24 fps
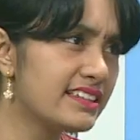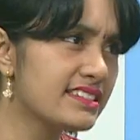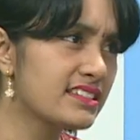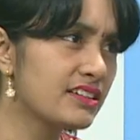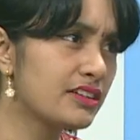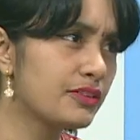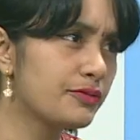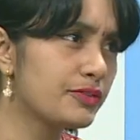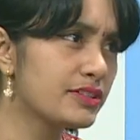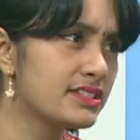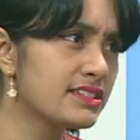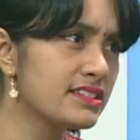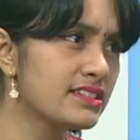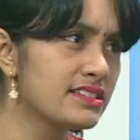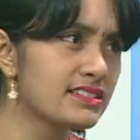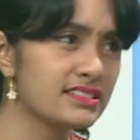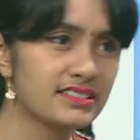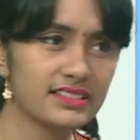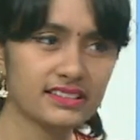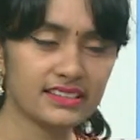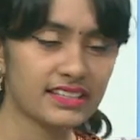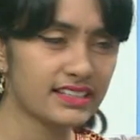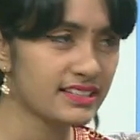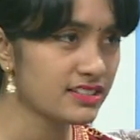surfaces,
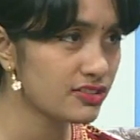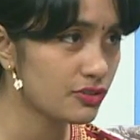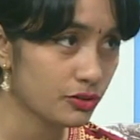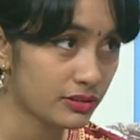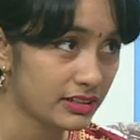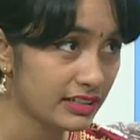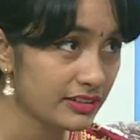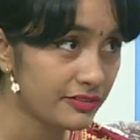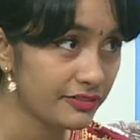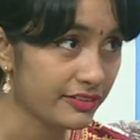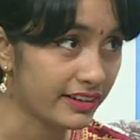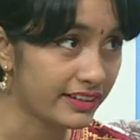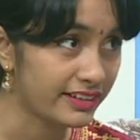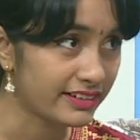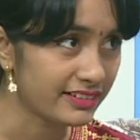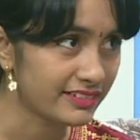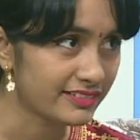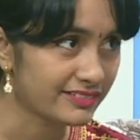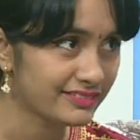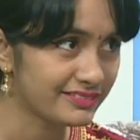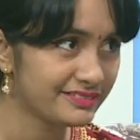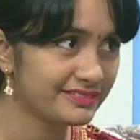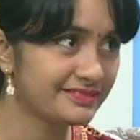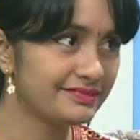then that's totally fine.
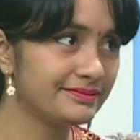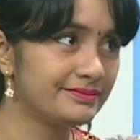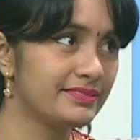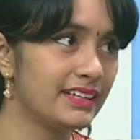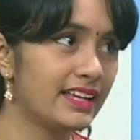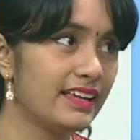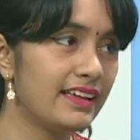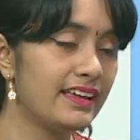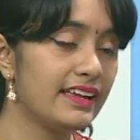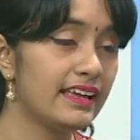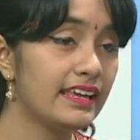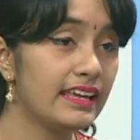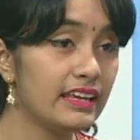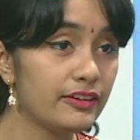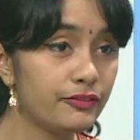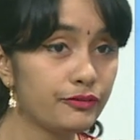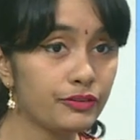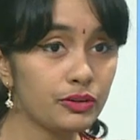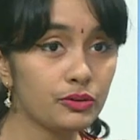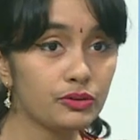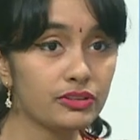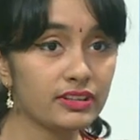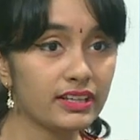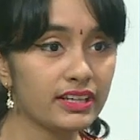If
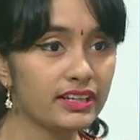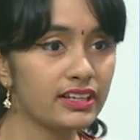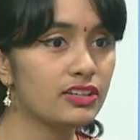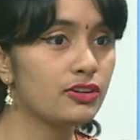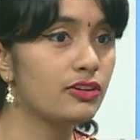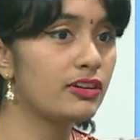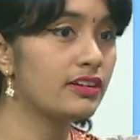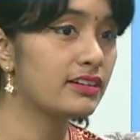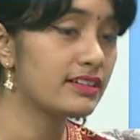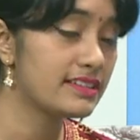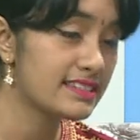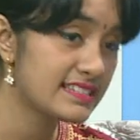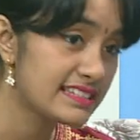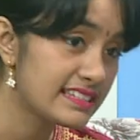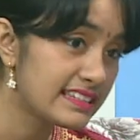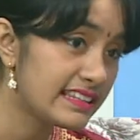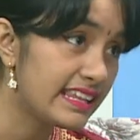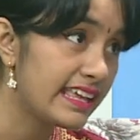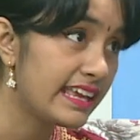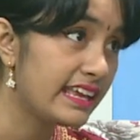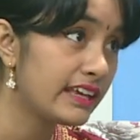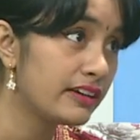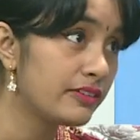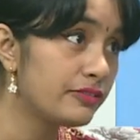you think you are a
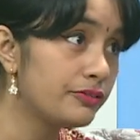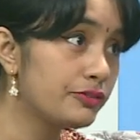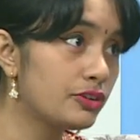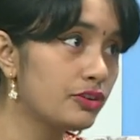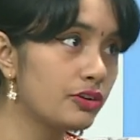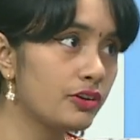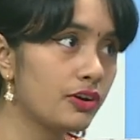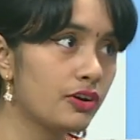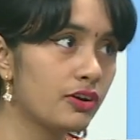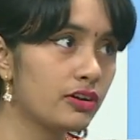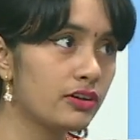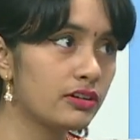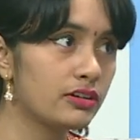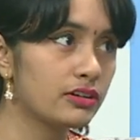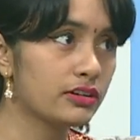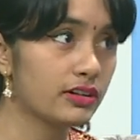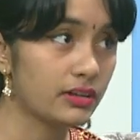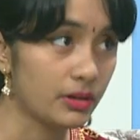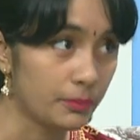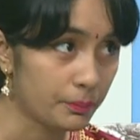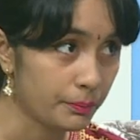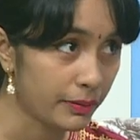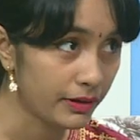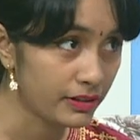slave to your
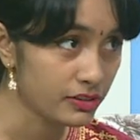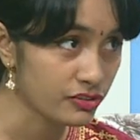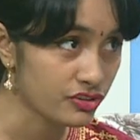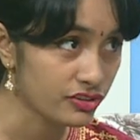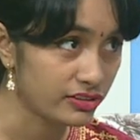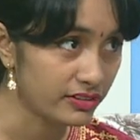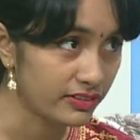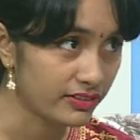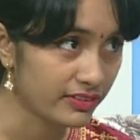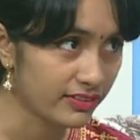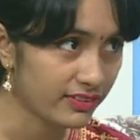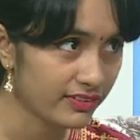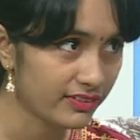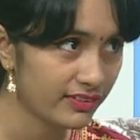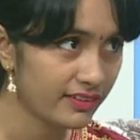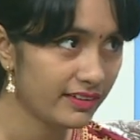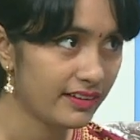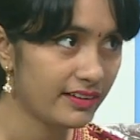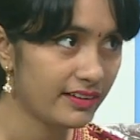compulsions,